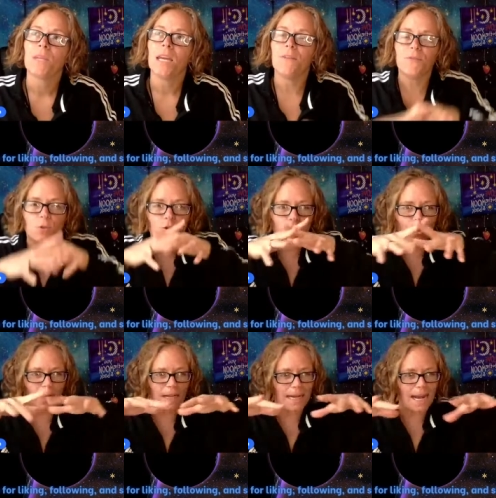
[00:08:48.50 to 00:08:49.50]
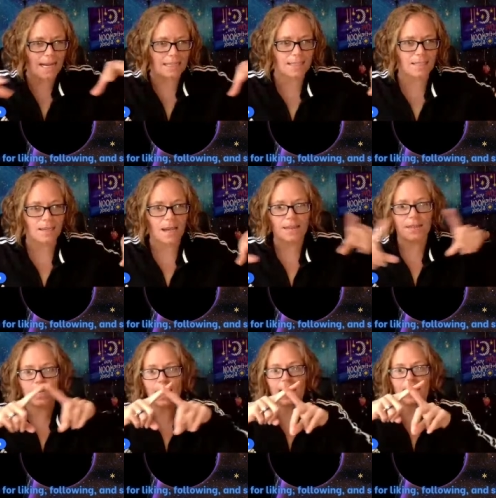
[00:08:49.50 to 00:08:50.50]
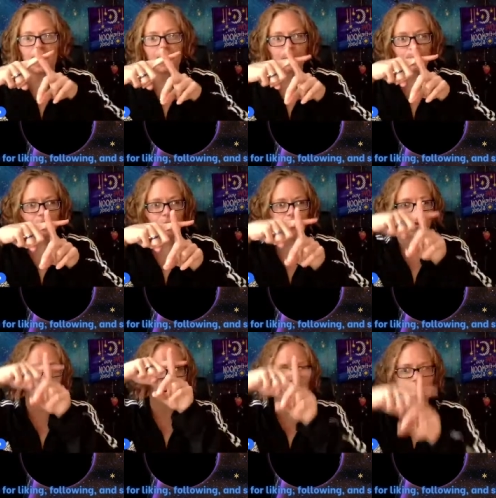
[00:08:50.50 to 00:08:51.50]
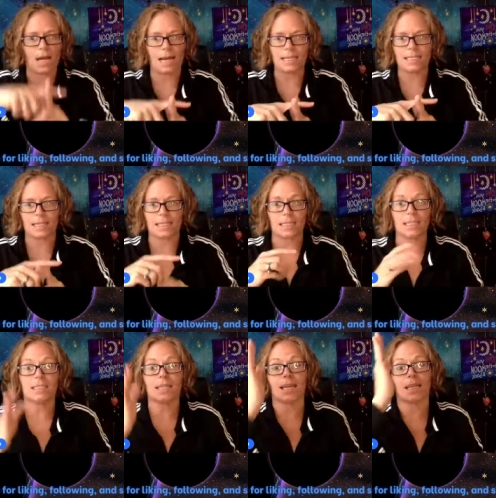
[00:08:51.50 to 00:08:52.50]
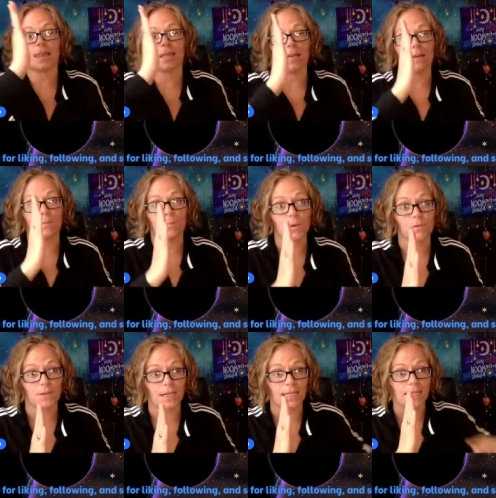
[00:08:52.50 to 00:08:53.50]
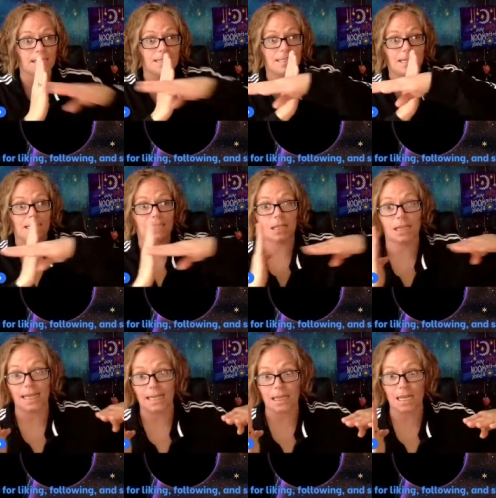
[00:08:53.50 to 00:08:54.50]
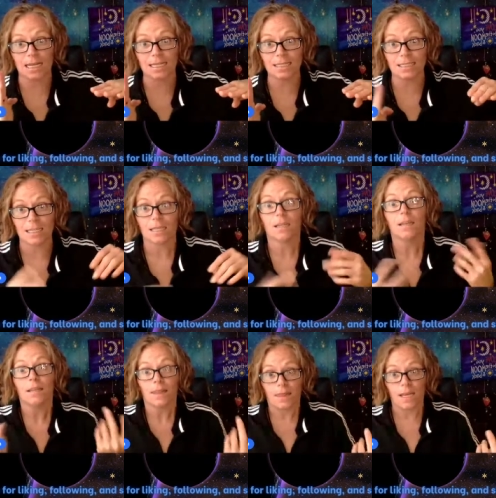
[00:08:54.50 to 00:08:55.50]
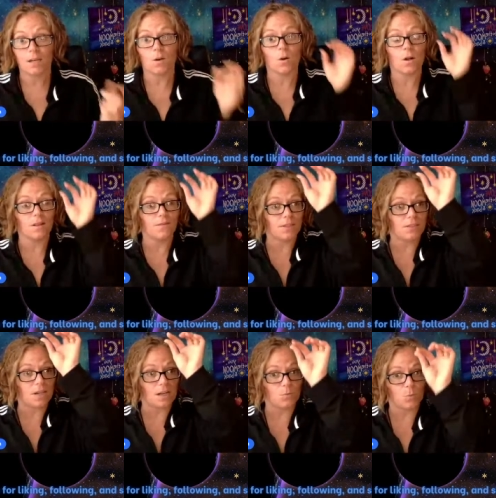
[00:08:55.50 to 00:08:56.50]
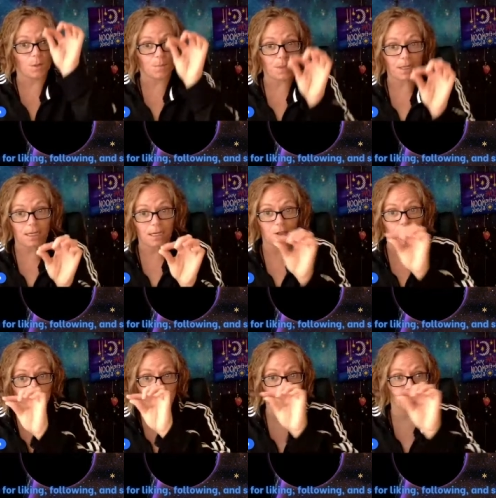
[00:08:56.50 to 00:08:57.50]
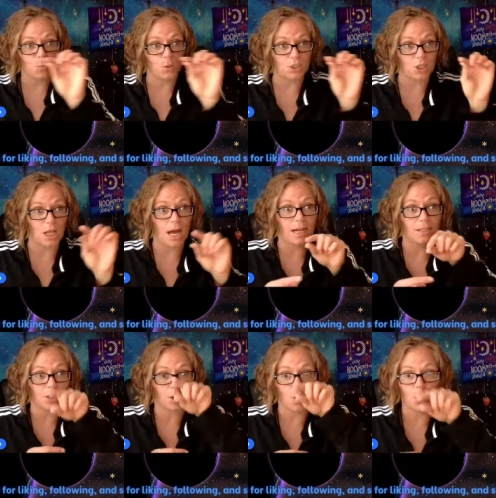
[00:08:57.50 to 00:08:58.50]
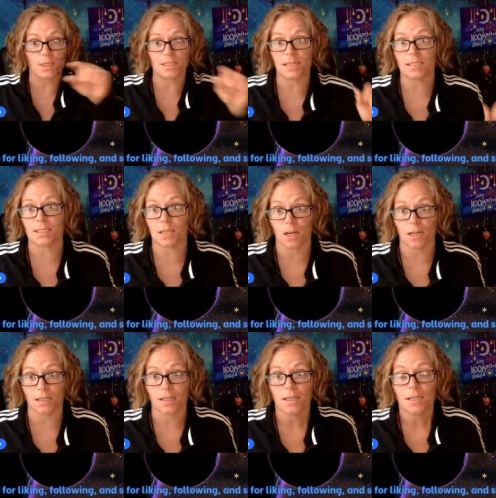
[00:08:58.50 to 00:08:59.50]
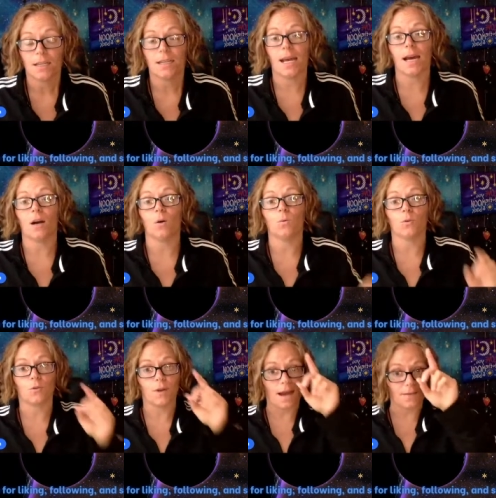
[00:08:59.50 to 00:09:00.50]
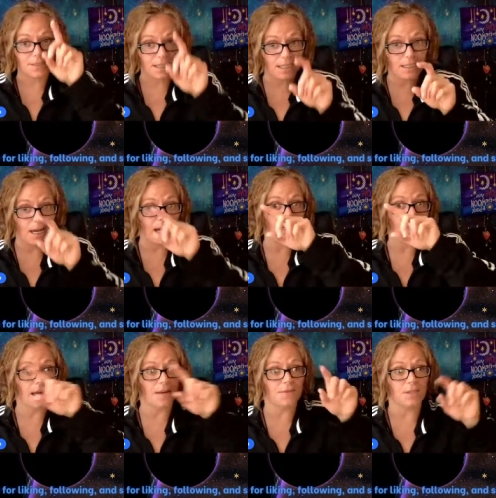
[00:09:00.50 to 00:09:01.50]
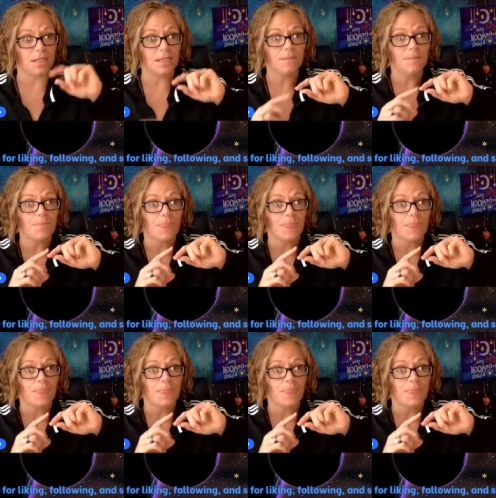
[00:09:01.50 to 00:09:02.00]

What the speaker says: if you saw a net and the net had a bunch of square lines like this, like the meridians and the ley lines, then all of a sudden we're picking and choosing which line to coexist on. Now, gravity and levity